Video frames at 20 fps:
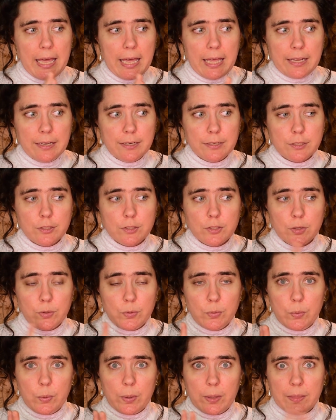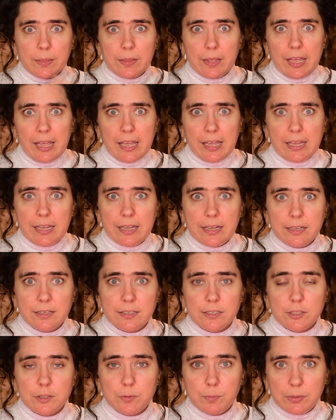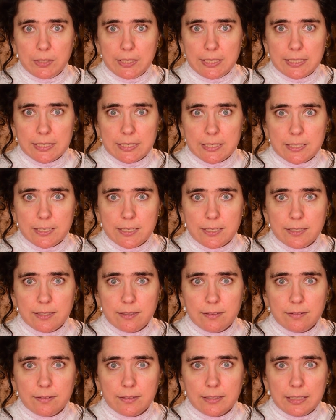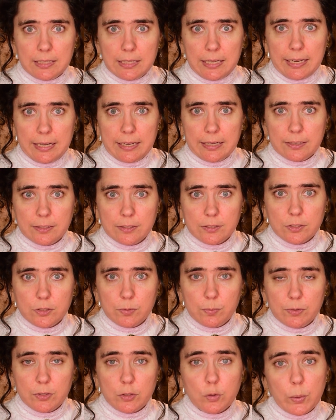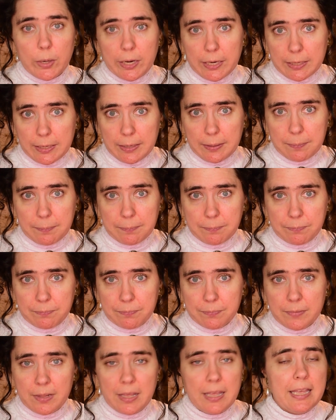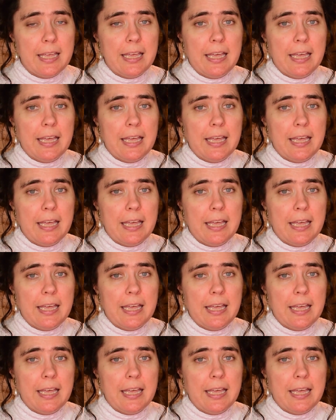And so they split the lands between them.